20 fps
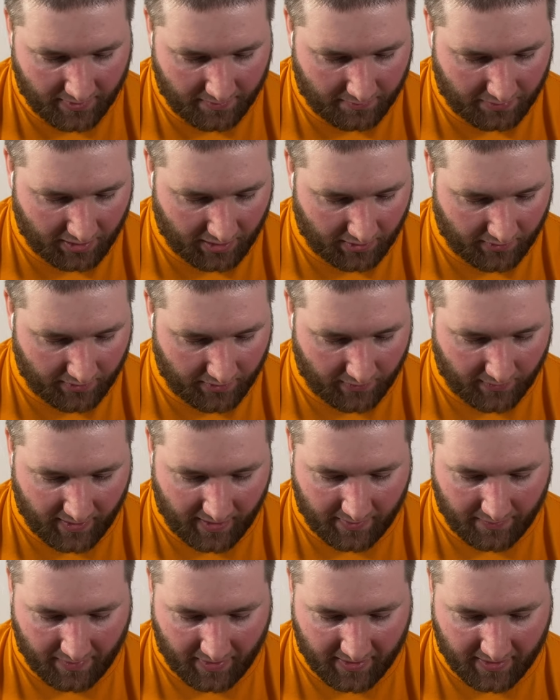blown
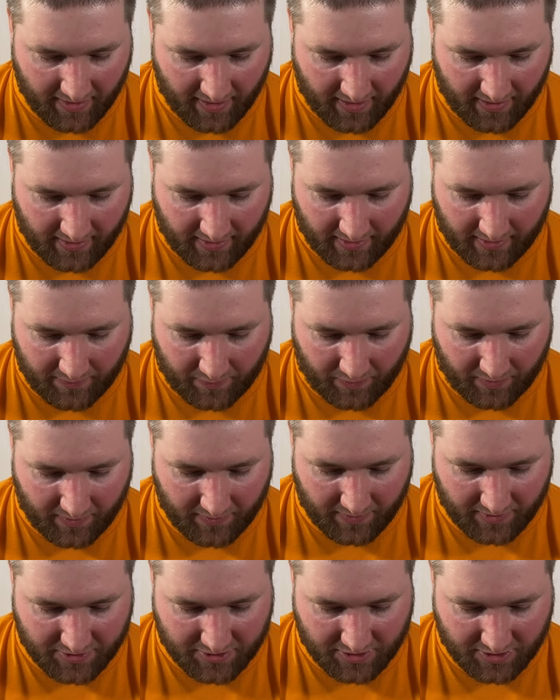away by that. I pretty
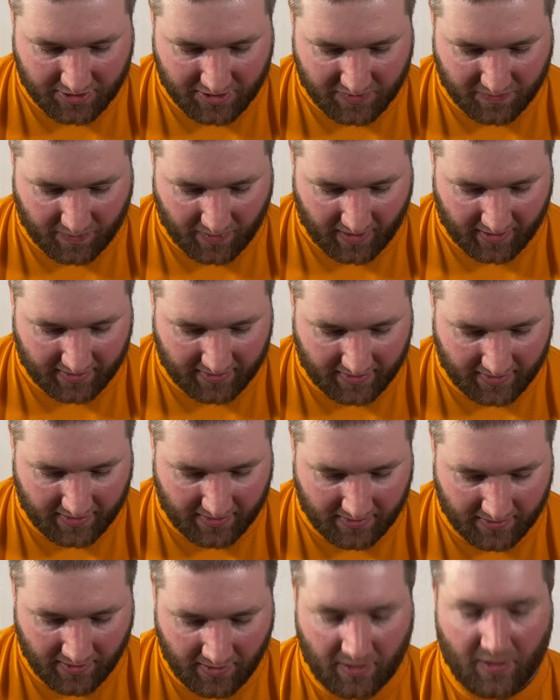much expect
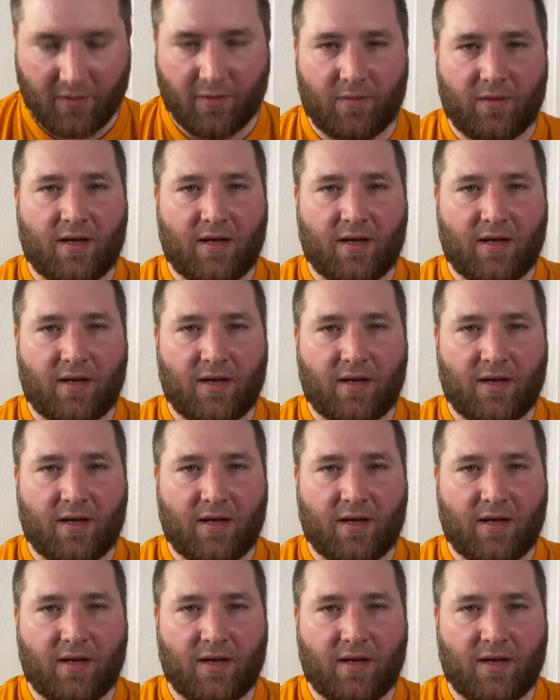it. We